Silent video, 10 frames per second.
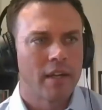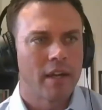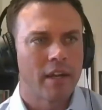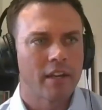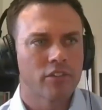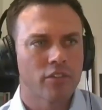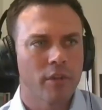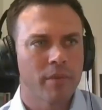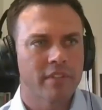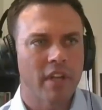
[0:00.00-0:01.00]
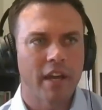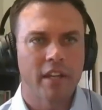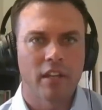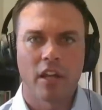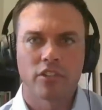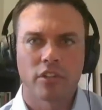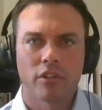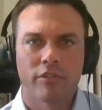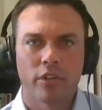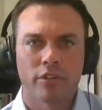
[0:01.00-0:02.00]
uh, extremist
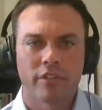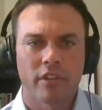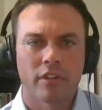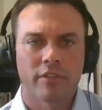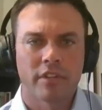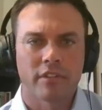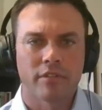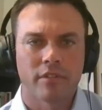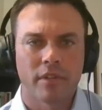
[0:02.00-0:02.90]
ideological views that are divisive.